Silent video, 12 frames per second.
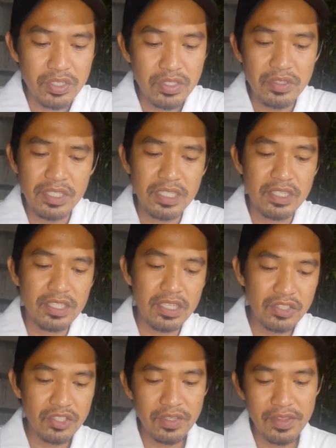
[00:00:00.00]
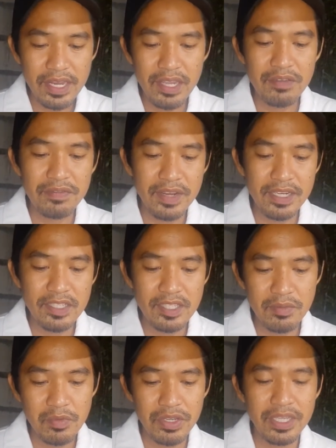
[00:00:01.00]
so it's essential that you find
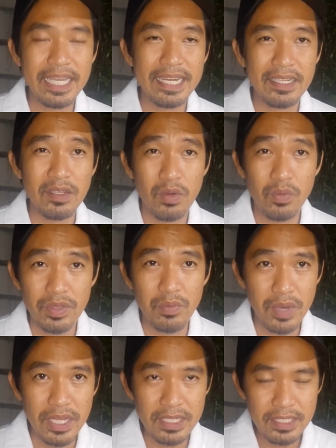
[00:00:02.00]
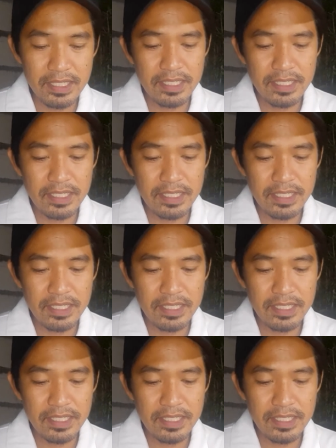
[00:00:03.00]
someone you get along with well.